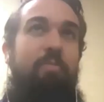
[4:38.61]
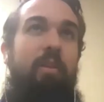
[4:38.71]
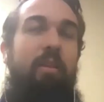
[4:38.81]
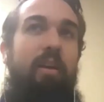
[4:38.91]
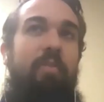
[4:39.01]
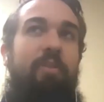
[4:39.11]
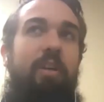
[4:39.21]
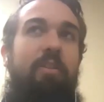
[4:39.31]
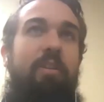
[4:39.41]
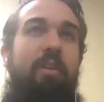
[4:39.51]
been life
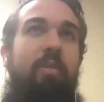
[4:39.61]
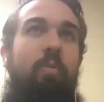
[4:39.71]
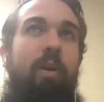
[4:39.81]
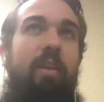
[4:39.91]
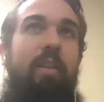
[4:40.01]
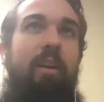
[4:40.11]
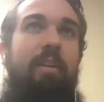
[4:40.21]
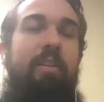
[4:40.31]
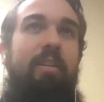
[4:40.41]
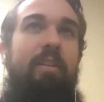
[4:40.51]
changing in a way that i
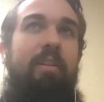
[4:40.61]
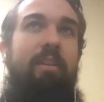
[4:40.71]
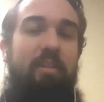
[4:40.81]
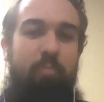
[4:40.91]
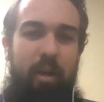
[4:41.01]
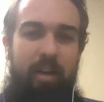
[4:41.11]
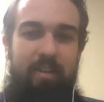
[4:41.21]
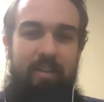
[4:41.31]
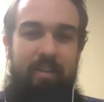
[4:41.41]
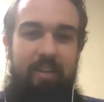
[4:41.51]
didn't
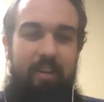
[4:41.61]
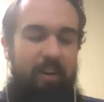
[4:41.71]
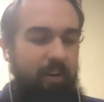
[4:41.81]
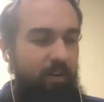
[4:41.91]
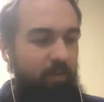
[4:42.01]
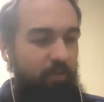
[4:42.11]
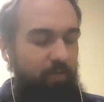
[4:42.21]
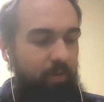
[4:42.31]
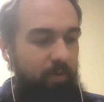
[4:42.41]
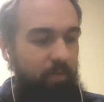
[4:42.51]
expect
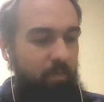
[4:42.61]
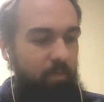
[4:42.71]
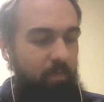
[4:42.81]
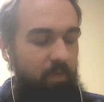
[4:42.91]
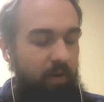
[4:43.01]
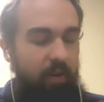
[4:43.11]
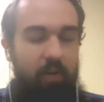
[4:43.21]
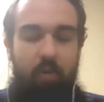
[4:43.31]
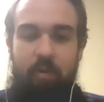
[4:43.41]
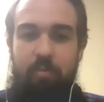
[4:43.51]
of yeah,
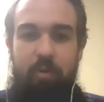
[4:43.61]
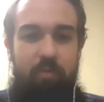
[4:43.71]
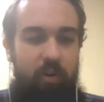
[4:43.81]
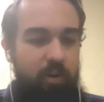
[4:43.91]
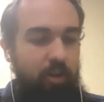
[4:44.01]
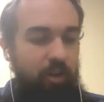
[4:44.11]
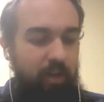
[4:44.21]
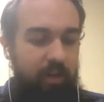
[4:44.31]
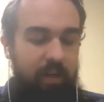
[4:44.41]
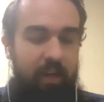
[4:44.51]
I've always been very good
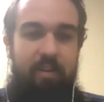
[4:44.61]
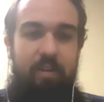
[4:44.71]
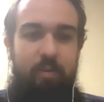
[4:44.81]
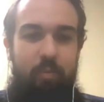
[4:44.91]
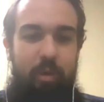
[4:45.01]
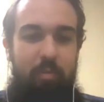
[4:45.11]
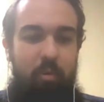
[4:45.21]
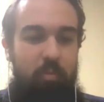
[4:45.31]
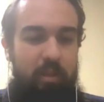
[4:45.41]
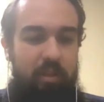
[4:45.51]
at connecting with
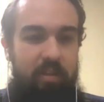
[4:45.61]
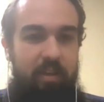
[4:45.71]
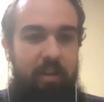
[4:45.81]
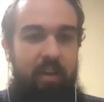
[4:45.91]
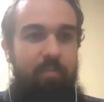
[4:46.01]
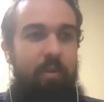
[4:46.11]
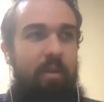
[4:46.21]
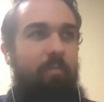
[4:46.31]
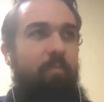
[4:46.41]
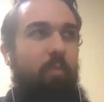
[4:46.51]
people, but this gave me
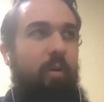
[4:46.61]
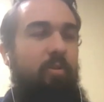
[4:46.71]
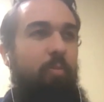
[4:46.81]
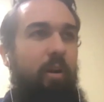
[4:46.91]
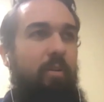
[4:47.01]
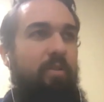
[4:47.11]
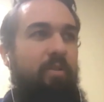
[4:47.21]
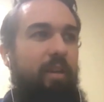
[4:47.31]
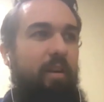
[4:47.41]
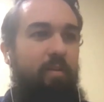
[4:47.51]
a much better
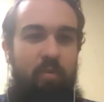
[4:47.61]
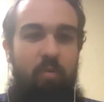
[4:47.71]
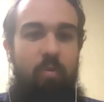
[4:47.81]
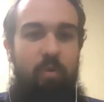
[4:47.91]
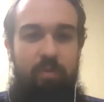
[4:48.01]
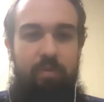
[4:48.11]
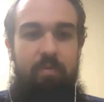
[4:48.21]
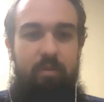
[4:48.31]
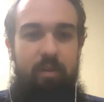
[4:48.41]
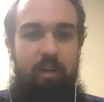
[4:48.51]
set of tools
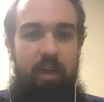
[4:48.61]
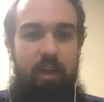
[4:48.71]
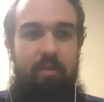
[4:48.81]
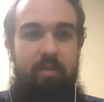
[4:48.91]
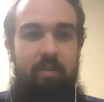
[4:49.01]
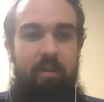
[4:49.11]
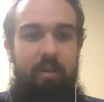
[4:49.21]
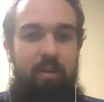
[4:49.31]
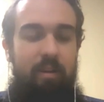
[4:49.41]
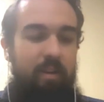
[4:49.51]
to connect.
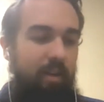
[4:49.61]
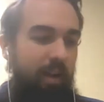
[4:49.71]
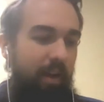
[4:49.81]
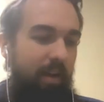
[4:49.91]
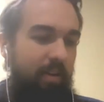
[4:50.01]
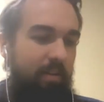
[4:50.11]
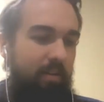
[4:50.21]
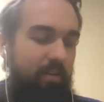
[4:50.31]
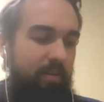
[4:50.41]
And